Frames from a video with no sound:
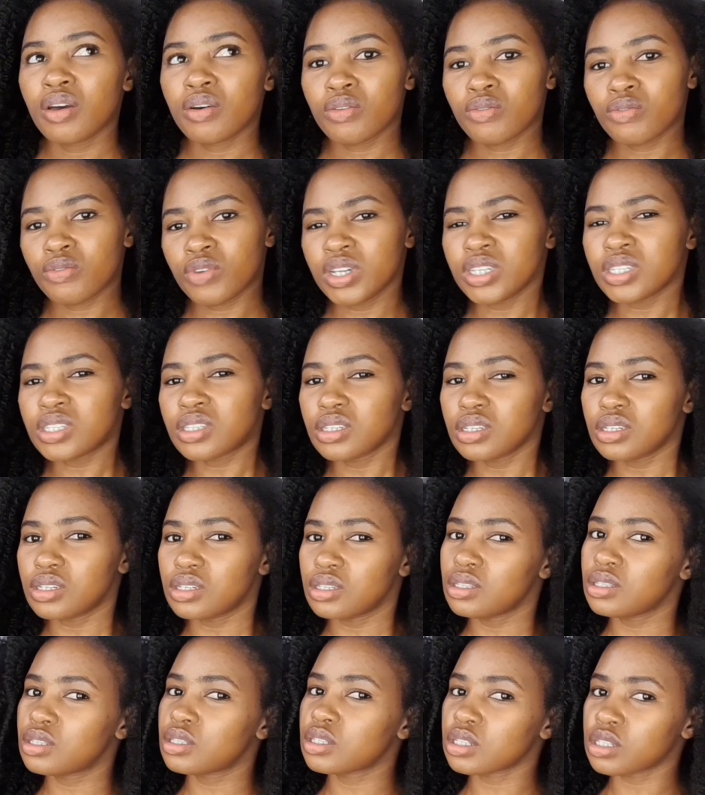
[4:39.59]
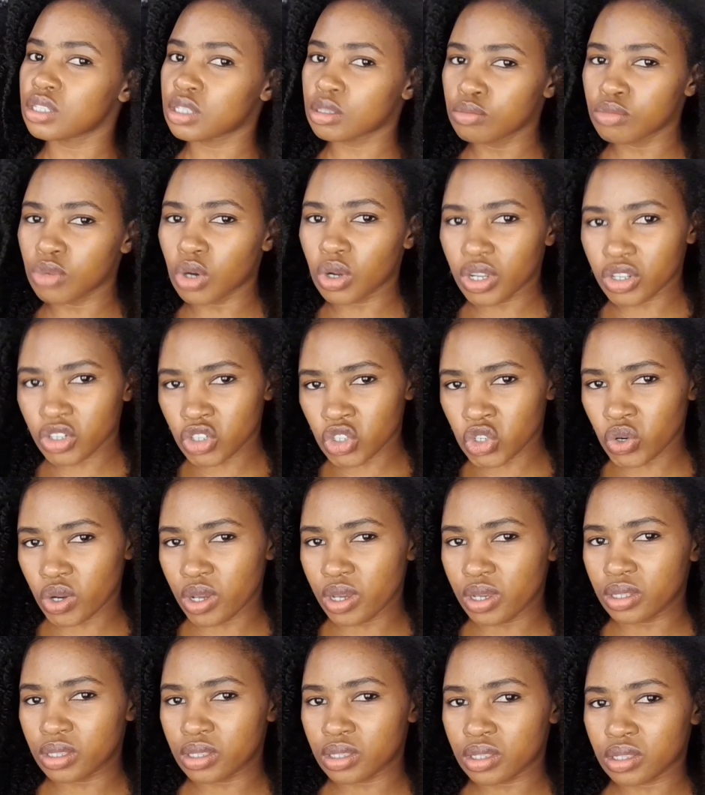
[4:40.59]
versus smaller
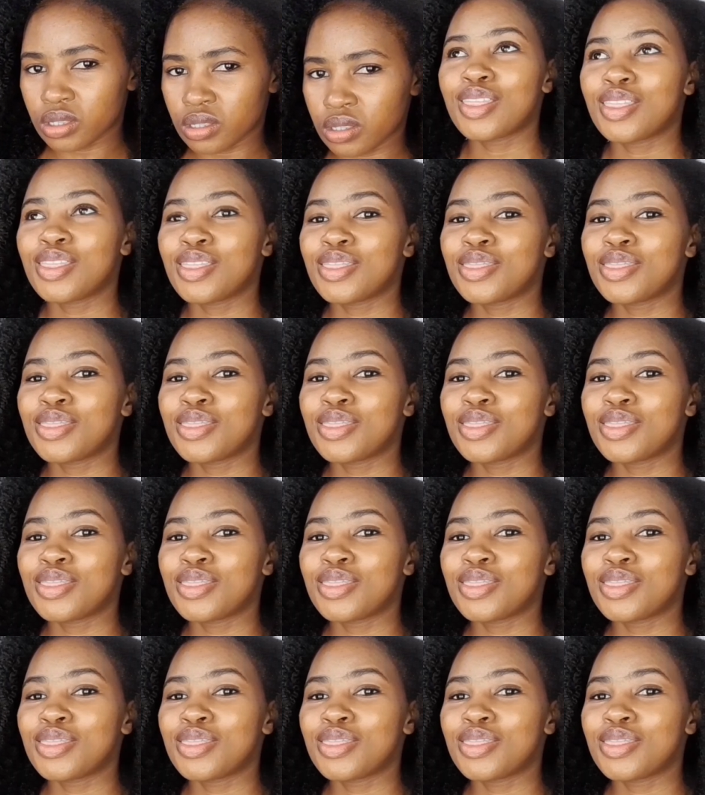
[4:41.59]
trades.